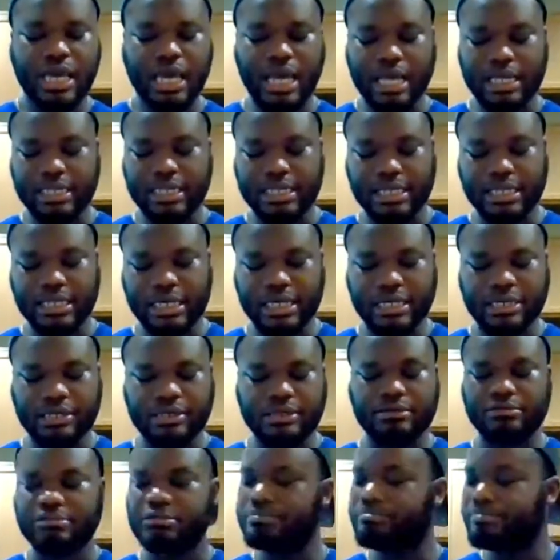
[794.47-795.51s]
and
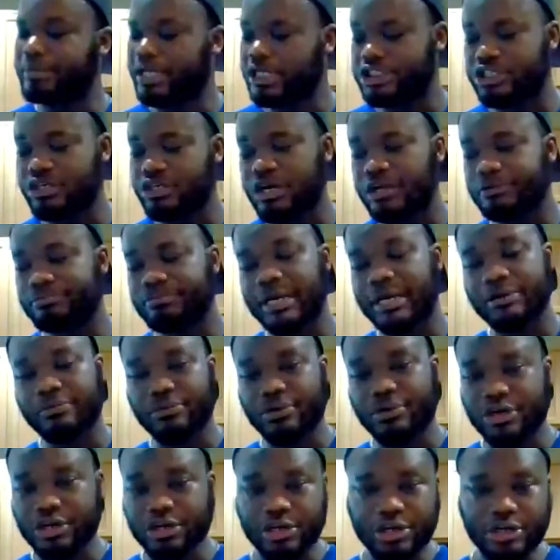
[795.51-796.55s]
then measure out my
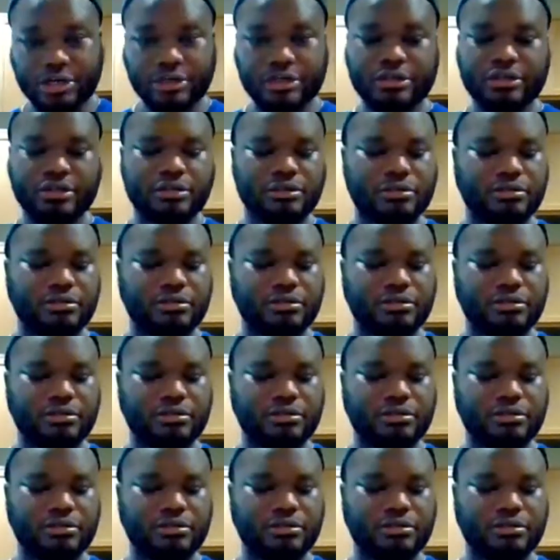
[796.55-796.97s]
water,